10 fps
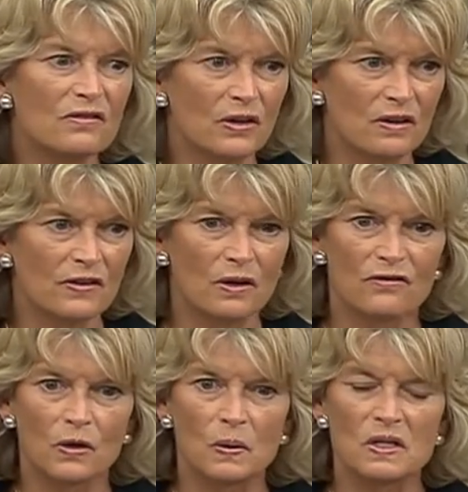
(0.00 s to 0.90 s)
very, very
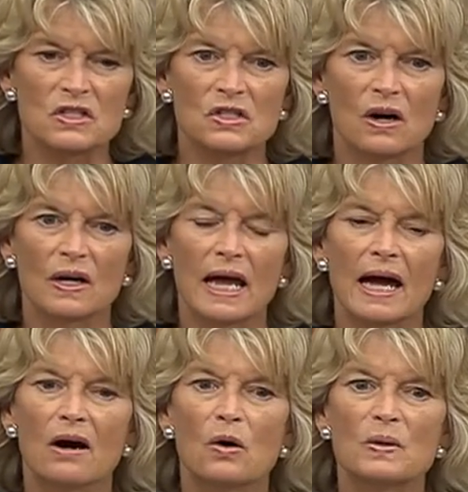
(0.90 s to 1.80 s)
focused on
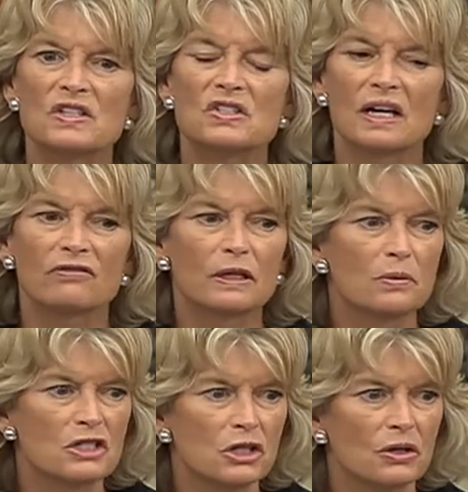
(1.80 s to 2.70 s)
how we safely
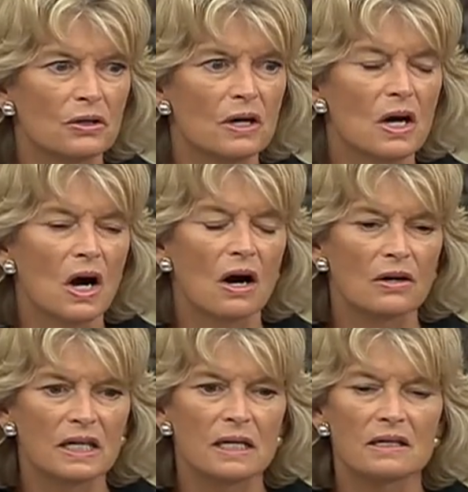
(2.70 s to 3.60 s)
return our
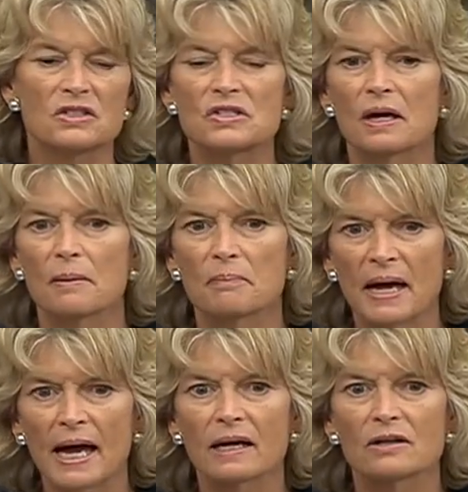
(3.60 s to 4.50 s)
kids
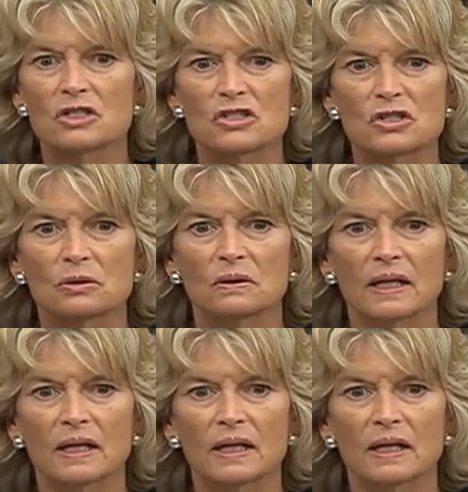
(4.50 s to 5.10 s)
back to school.